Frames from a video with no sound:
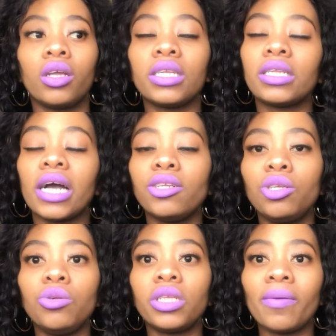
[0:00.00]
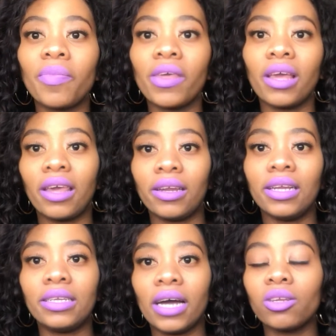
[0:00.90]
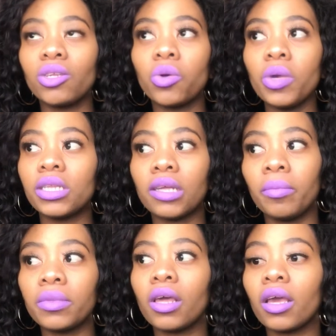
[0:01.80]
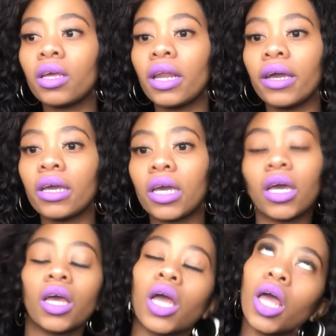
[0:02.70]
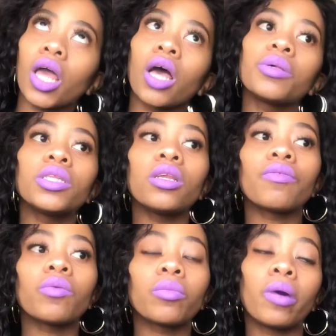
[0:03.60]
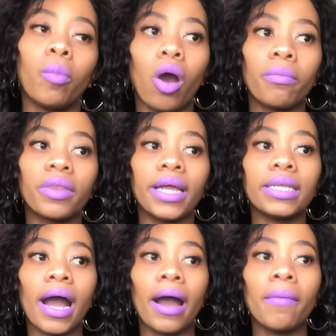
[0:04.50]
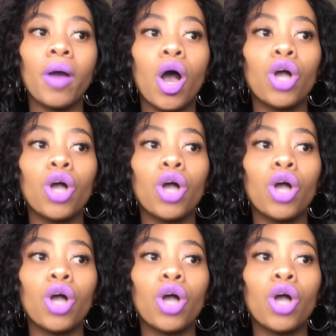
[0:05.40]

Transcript: decide to do something and get it done. There's always something like I was still living with my mom that time.